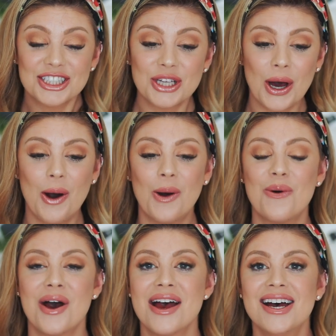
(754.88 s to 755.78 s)

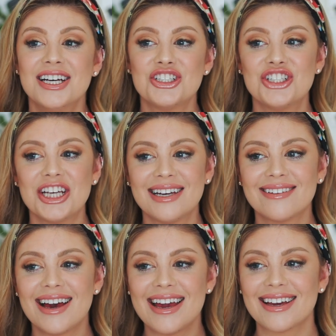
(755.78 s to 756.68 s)
So she
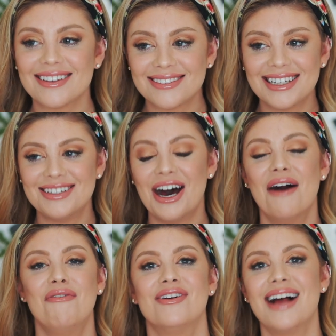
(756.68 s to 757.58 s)
like did
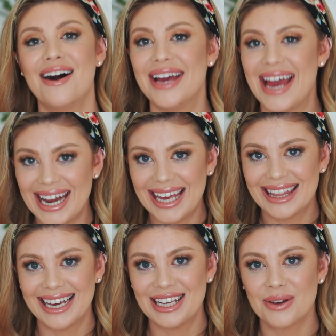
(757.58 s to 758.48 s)
not fill out
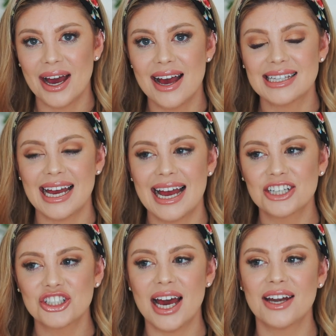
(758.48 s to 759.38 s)
anything, you guys. I
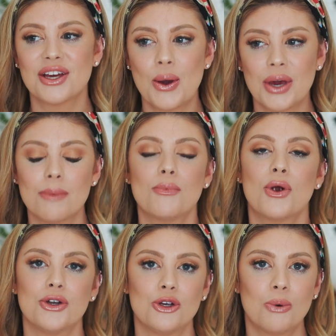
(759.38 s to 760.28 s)
actually had to go get
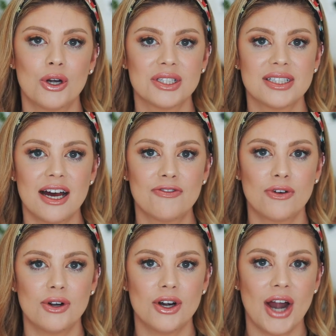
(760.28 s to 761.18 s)
more newborn stuff
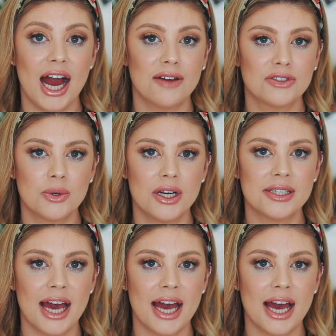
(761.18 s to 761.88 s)
for her afterwards.